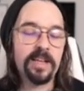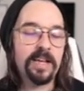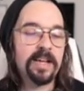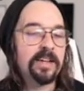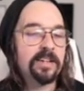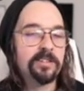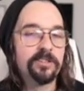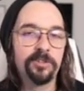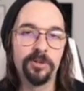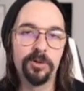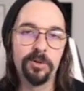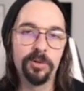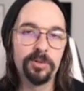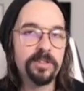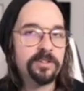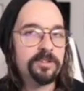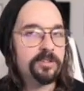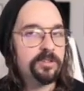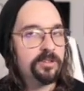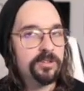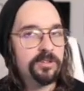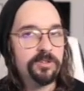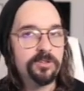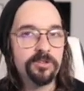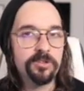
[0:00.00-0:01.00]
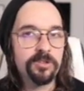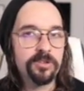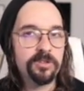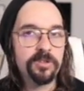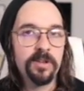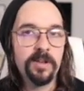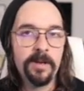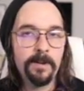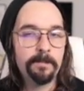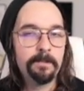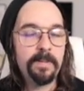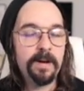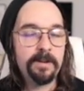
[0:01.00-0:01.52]
I can totally still use
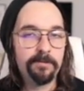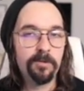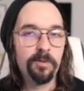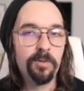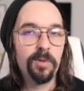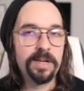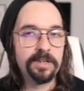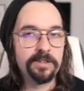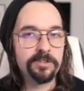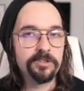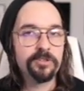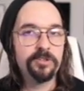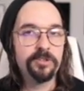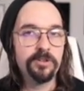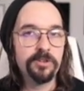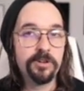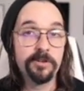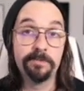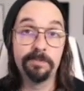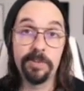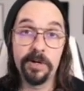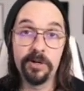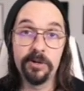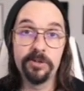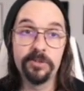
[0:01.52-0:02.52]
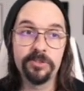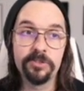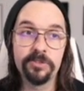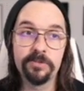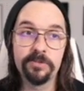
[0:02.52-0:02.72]
my voice to compose